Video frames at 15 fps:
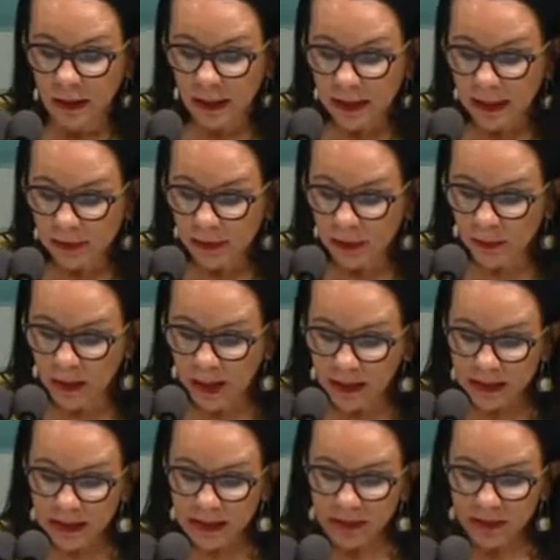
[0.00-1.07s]
Yet when
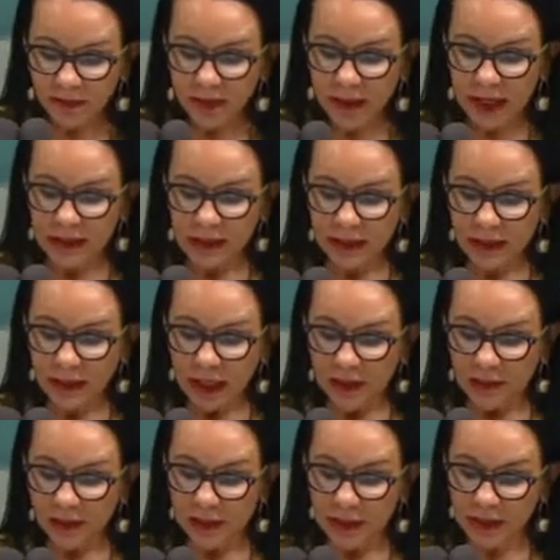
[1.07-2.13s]
wages are flat
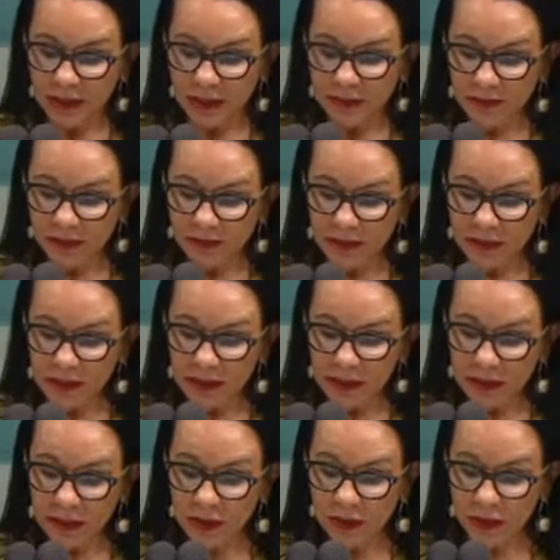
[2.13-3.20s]
and the cost of living
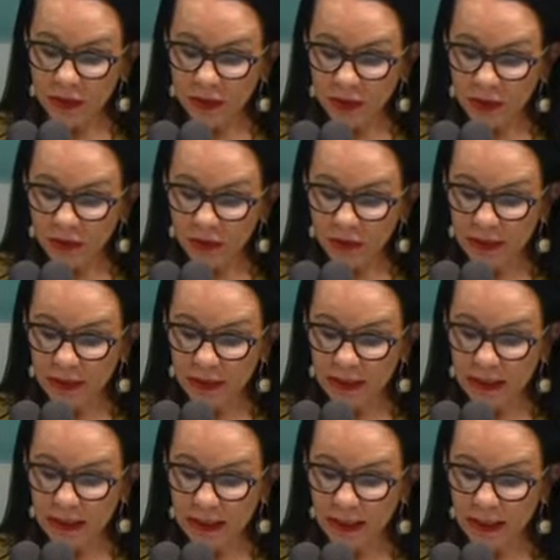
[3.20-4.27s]
continues to
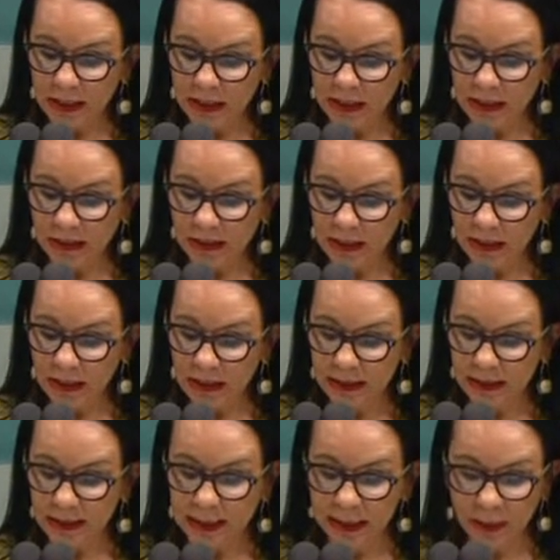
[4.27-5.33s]
increase, is
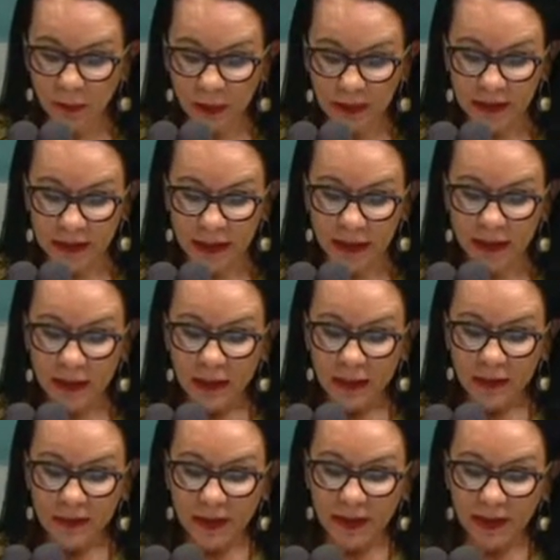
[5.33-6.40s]
it any wonder
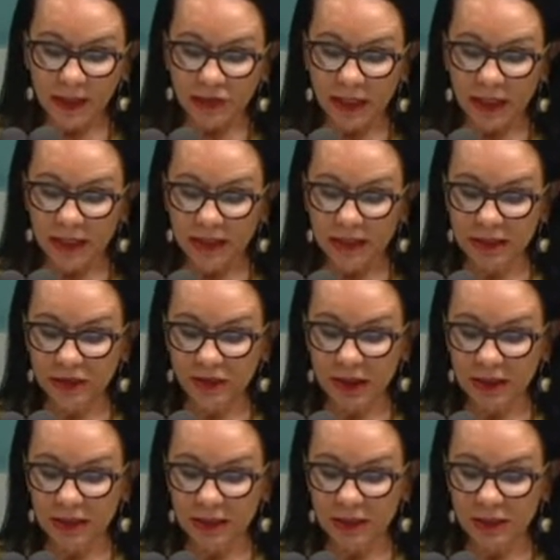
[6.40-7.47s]
that Australians are
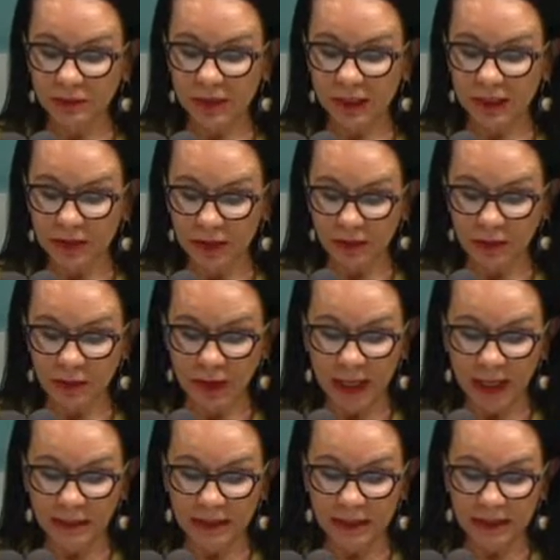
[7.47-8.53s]
struggling to meet their
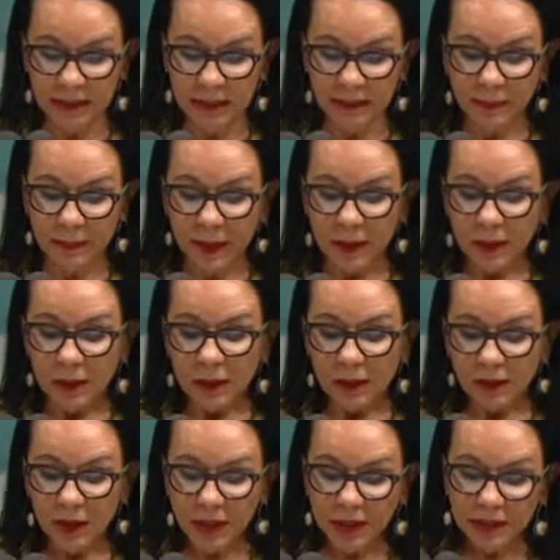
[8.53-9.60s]
repayments?
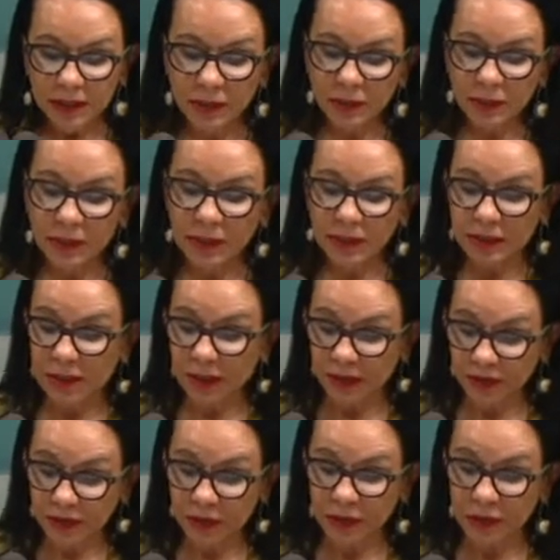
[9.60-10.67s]
Renters are doing it
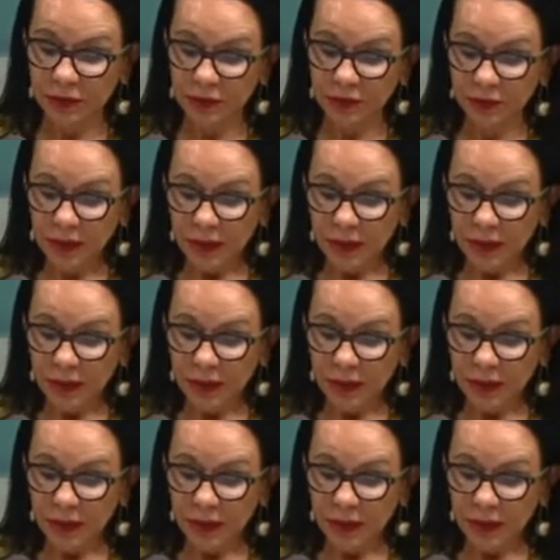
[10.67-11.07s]
tough too.